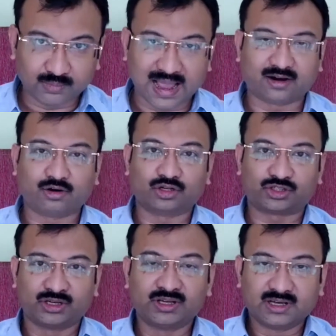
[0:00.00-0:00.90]

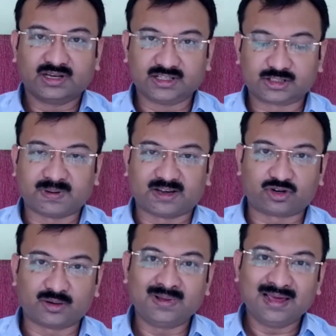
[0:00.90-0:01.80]
across the
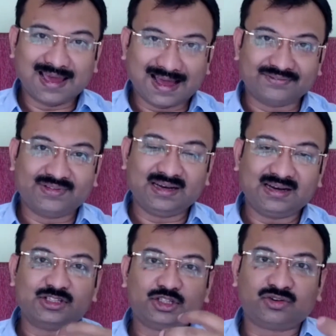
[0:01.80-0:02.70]
spectrum, and then
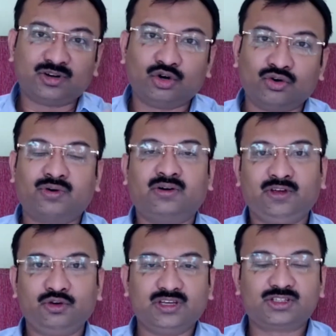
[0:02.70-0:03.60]
a general
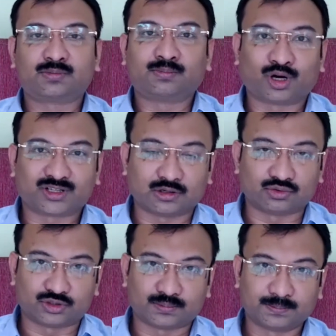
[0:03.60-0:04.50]
overview is brought
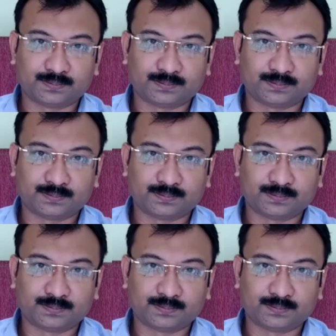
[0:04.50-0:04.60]
out.